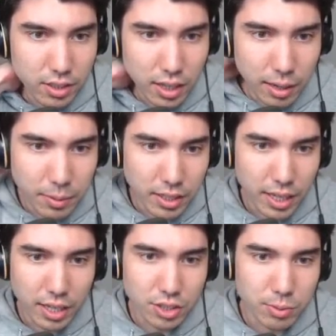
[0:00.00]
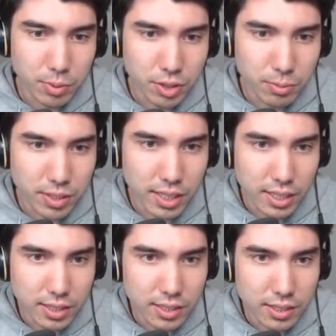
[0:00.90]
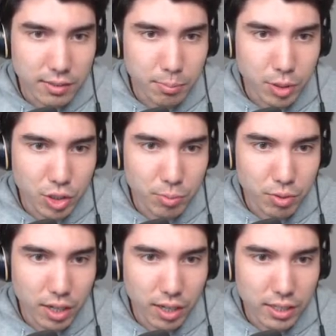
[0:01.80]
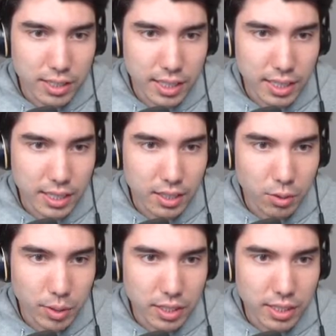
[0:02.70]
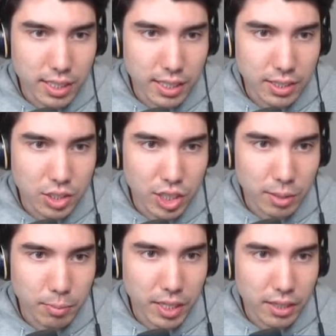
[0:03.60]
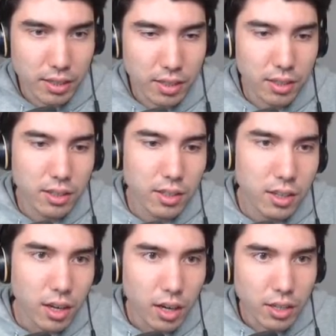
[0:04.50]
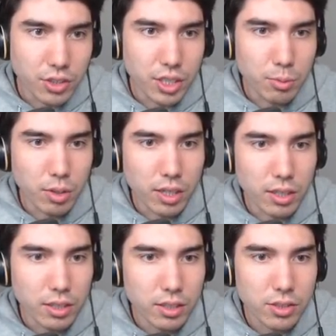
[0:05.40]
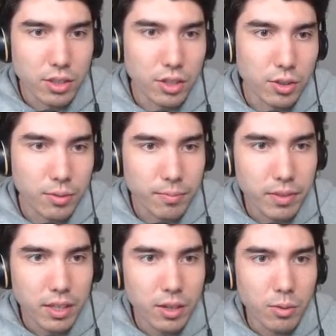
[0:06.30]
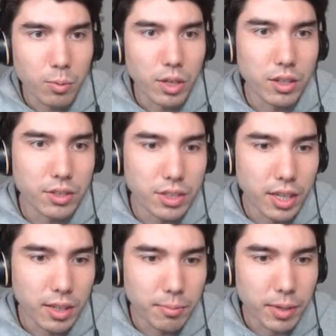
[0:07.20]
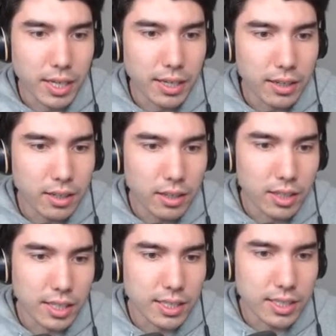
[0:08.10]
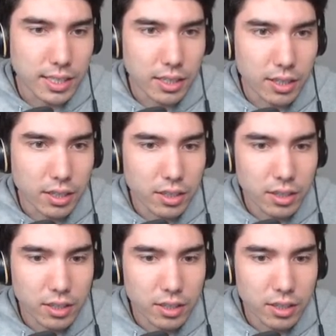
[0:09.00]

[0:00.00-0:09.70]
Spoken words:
I mean, yeah, just bishop takes. If bishop block, take, queen takes, checkmate on g1. So, well done by Alexei here.